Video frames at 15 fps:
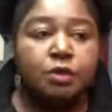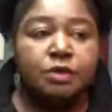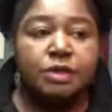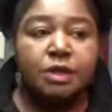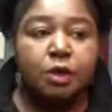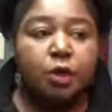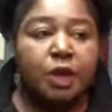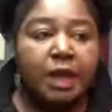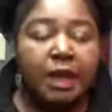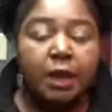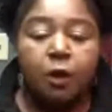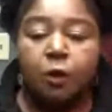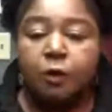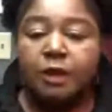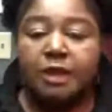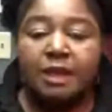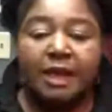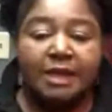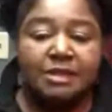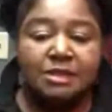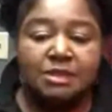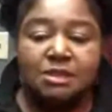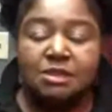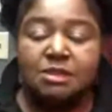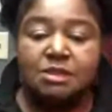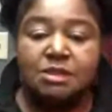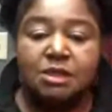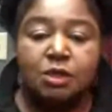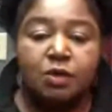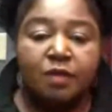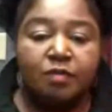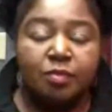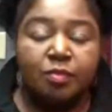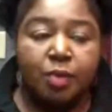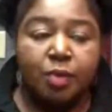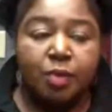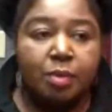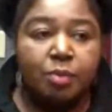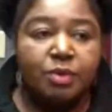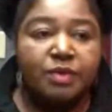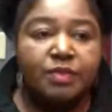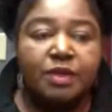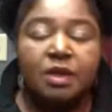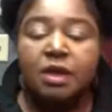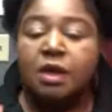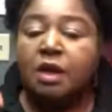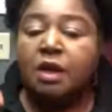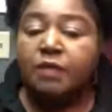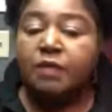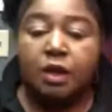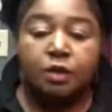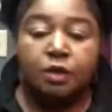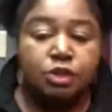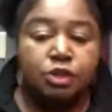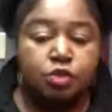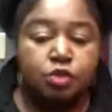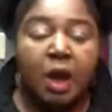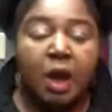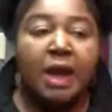hair elasticity, you have a problem with it, the hair is dry,